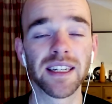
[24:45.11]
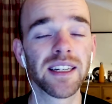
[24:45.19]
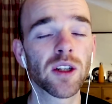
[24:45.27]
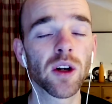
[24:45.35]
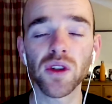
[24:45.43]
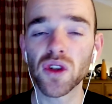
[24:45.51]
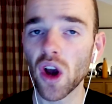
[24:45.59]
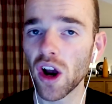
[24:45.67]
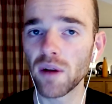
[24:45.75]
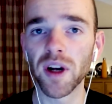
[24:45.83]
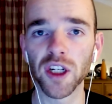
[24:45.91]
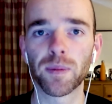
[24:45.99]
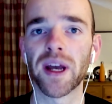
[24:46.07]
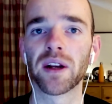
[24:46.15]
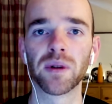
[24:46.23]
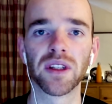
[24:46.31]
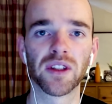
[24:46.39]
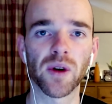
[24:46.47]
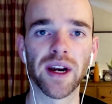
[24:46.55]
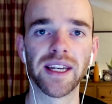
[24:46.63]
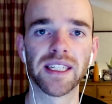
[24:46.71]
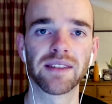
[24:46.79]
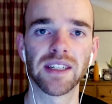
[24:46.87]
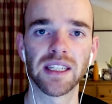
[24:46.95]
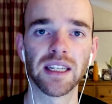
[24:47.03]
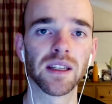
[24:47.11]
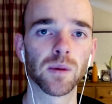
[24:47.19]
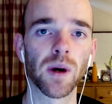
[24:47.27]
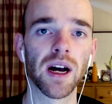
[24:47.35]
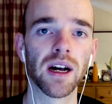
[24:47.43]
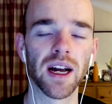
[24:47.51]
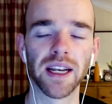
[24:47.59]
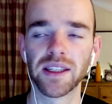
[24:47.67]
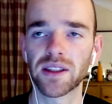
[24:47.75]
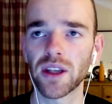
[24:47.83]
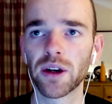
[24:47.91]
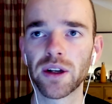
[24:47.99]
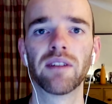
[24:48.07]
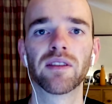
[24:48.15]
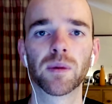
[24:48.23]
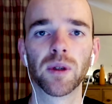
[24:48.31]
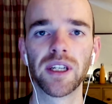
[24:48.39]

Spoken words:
and he's got so much better with his creativity as well, and he's so comfortable.